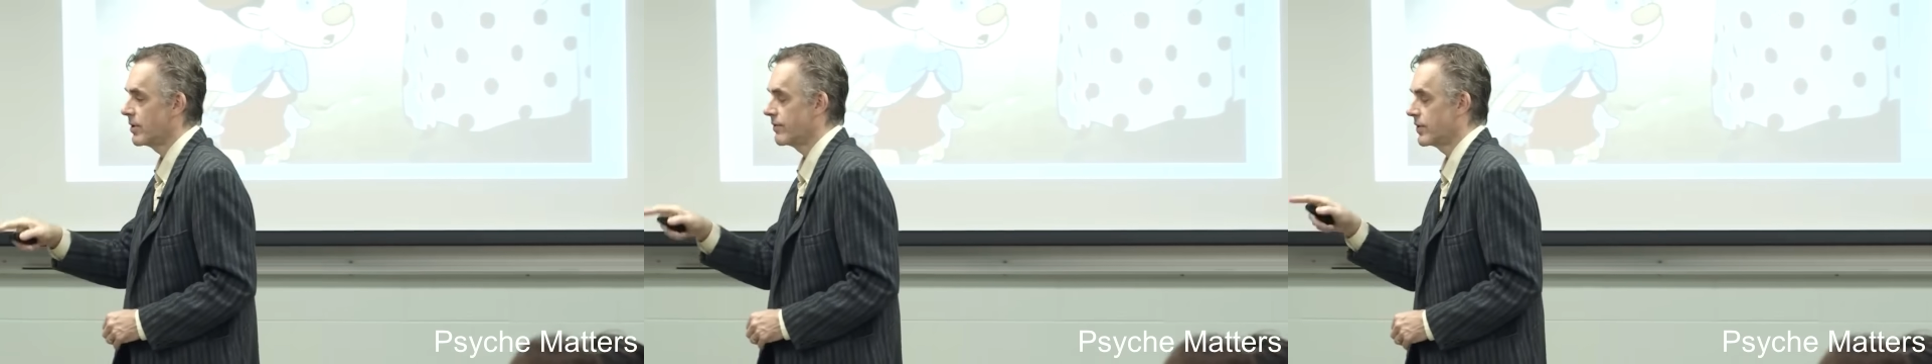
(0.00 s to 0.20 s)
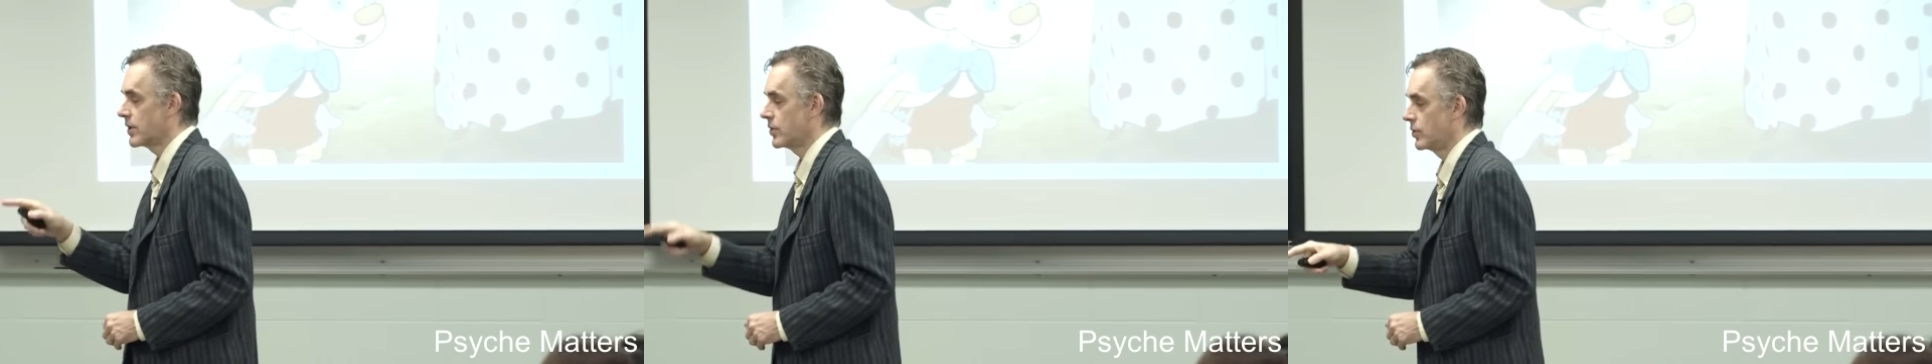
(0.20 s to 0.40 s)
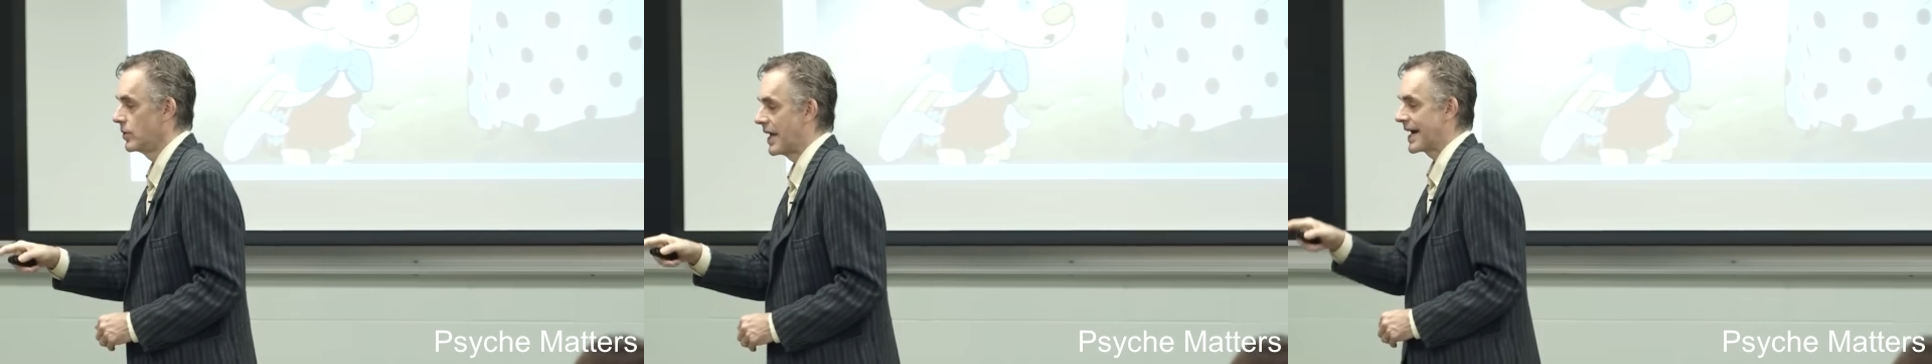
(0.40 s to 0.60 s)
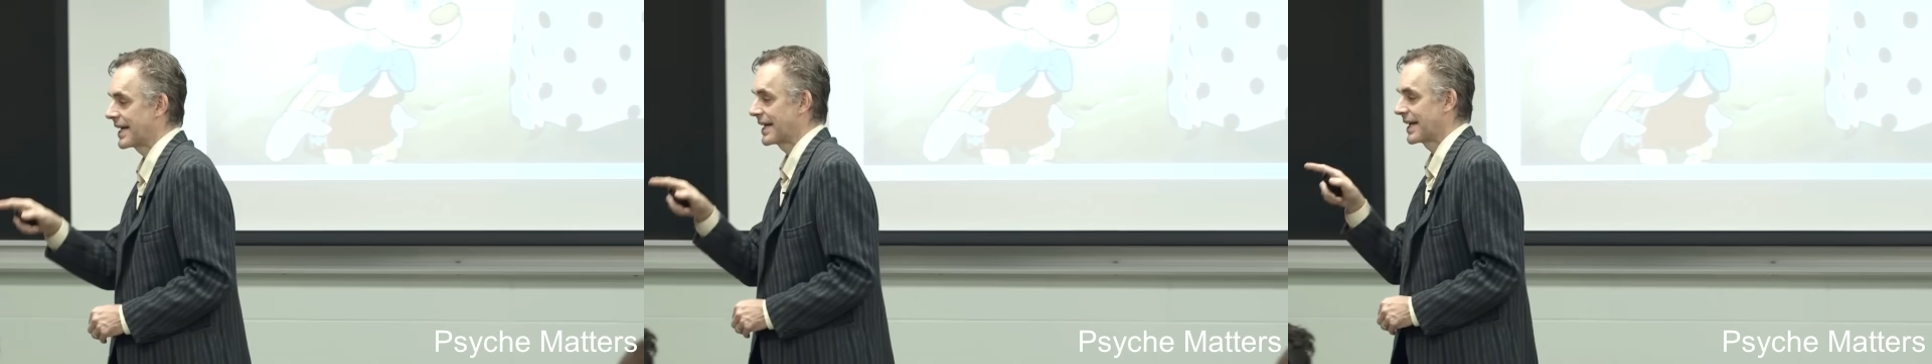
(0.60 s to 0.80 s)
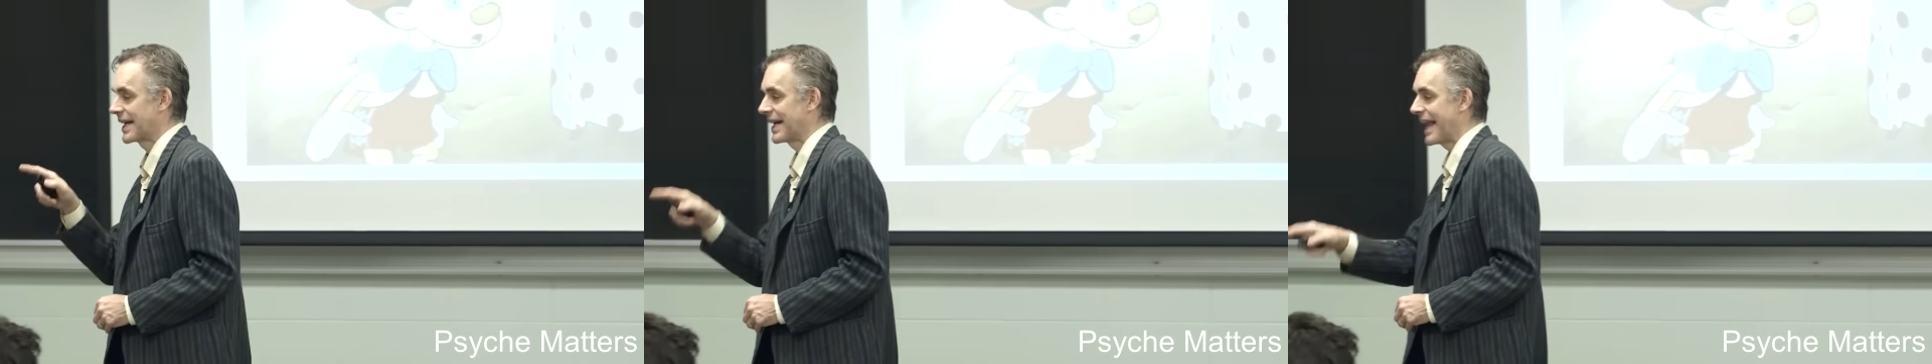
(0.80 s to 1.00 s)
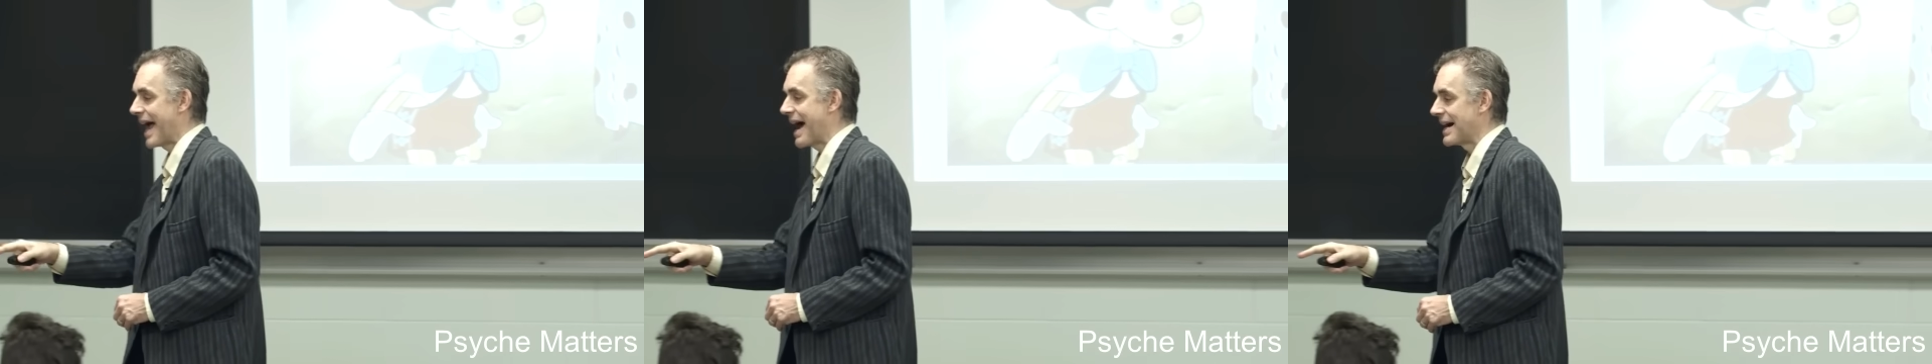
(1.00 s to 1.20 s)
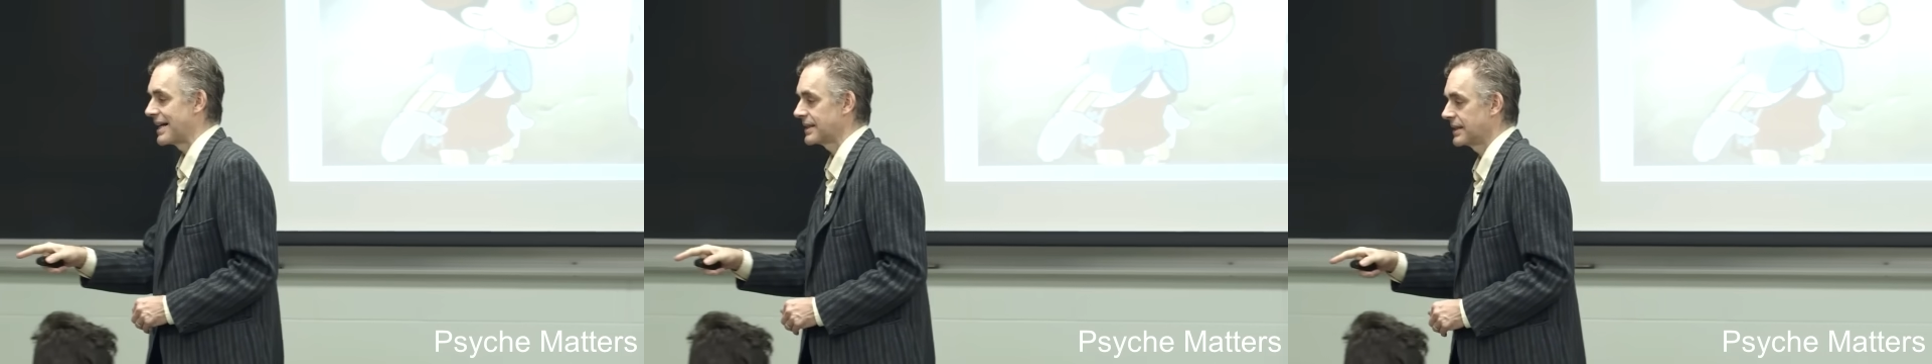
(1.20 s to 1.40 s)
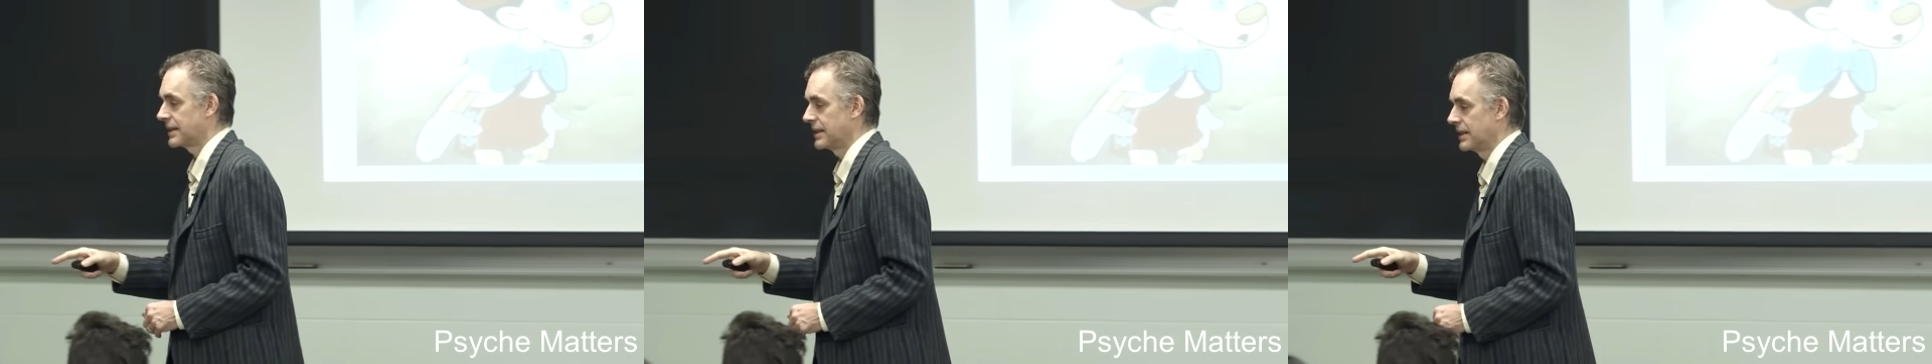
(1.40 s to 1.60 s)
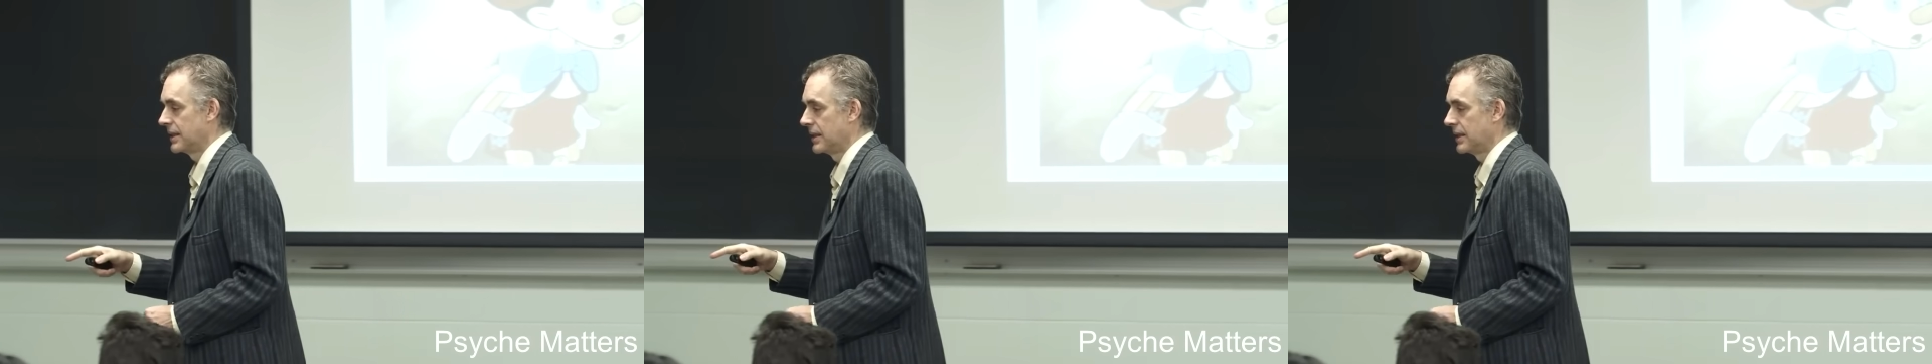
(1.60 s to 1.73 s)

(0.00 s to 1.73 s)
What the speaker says: of the kulak class.